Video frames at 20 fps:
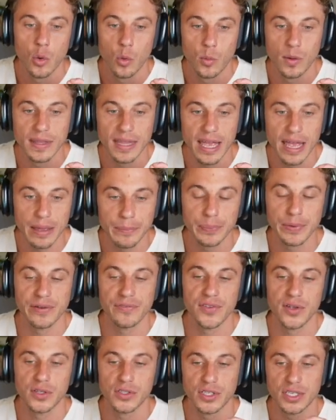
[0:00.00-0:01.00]
When the
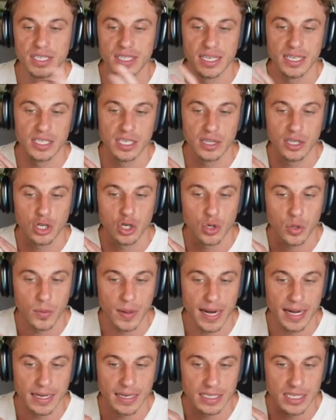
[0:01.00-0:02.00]
input fields are sent to the
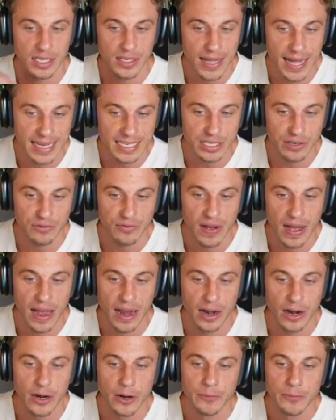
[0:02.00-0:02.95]
correctness classifier,